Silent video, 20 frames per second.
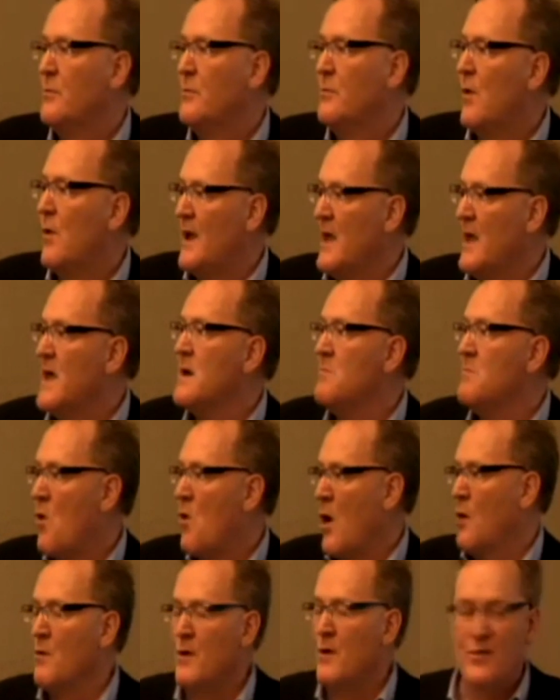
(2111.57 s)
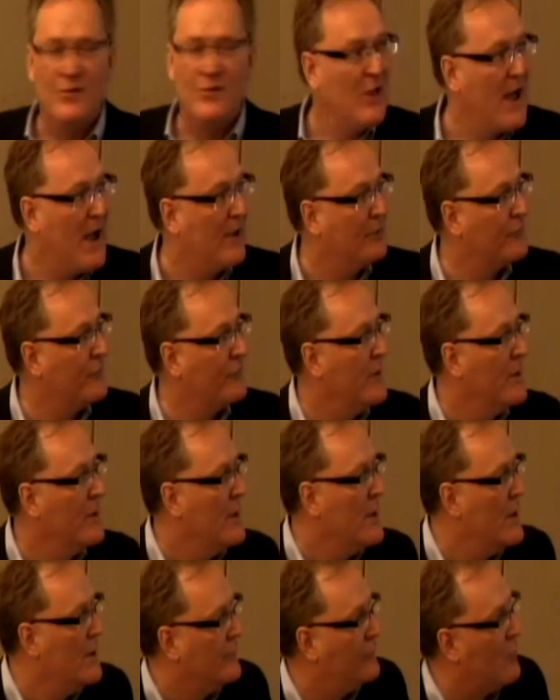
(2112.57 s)
to bring in more with less.
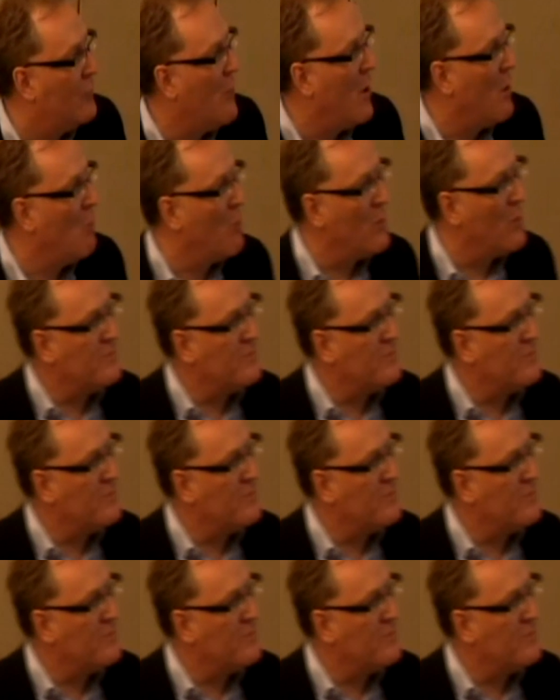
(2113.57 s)
So what